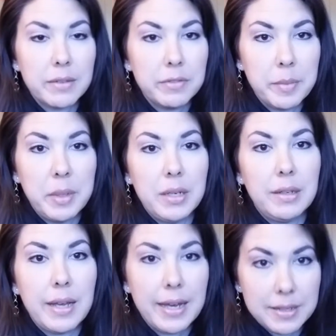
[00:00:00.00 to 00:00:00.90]
feminine
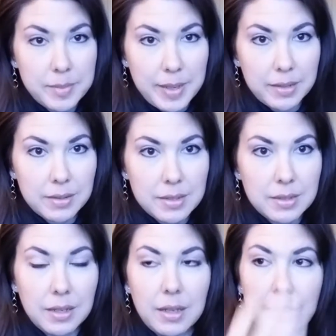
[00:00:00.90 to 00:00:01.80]
aspects,
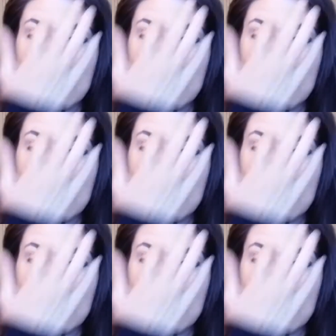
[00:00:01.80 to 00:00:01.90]
and